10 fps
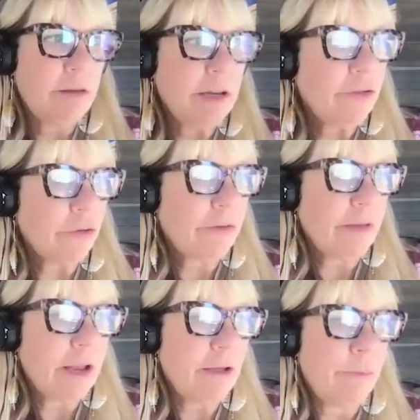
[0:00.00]
teachers
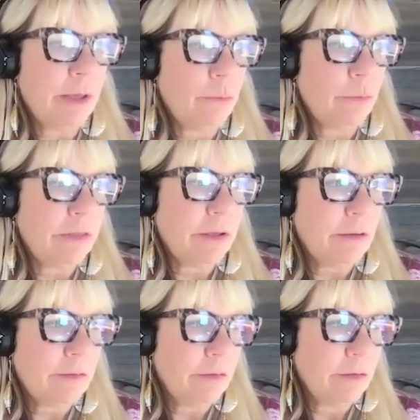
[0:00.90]
that have been with
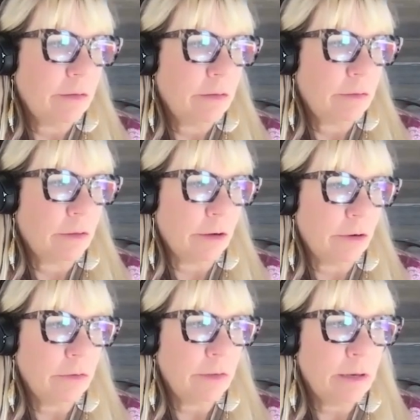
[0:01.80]
us
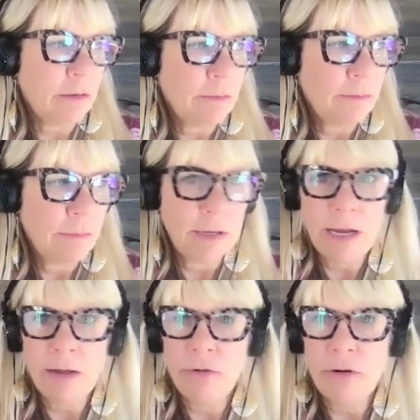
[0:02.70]
longer than an
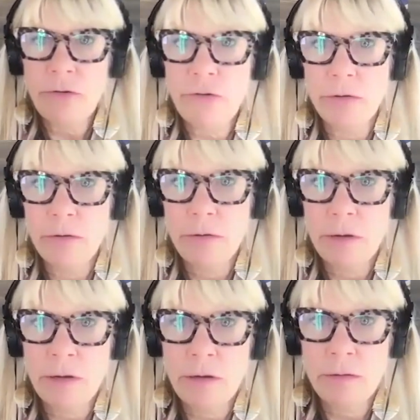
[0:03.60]
average
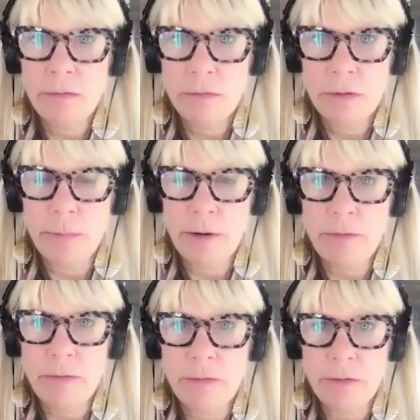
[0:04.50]
uh, compared
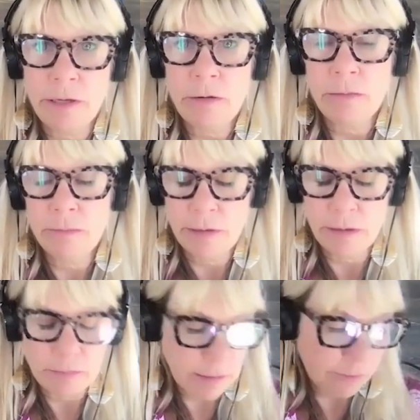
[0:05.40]
to the, you know yeah.
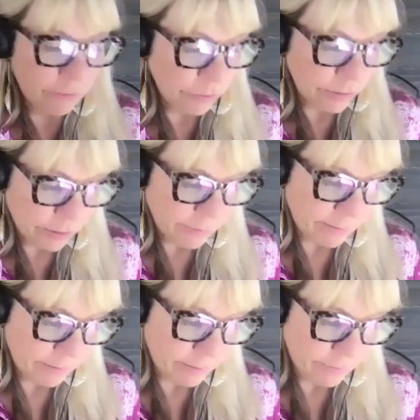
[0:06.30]
industry, all
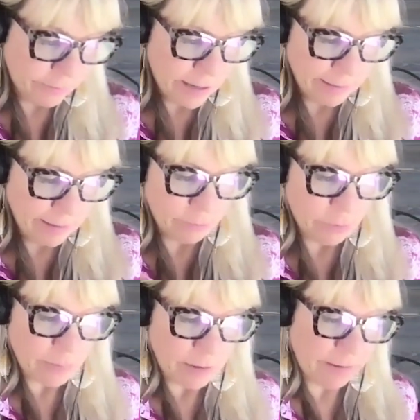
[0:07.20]
that stuff. So that that's
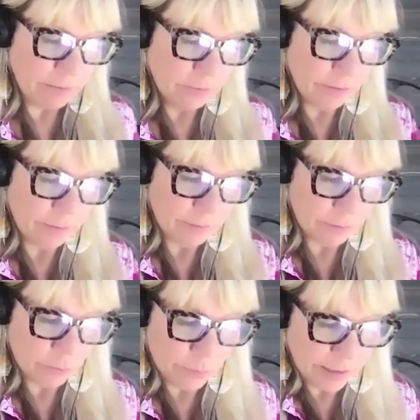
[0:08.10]
one of my favorites.
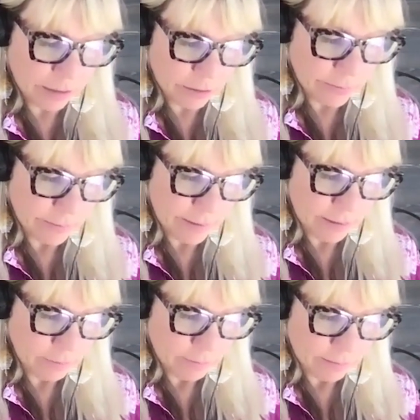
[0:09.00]
So way to go on
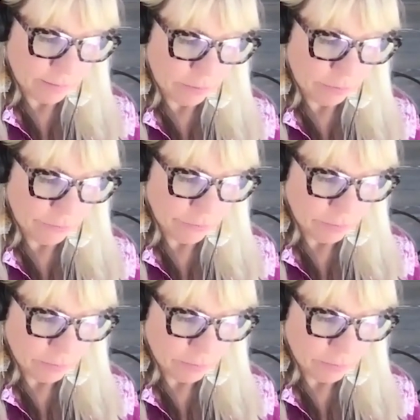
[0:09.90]
that. That's huge. We're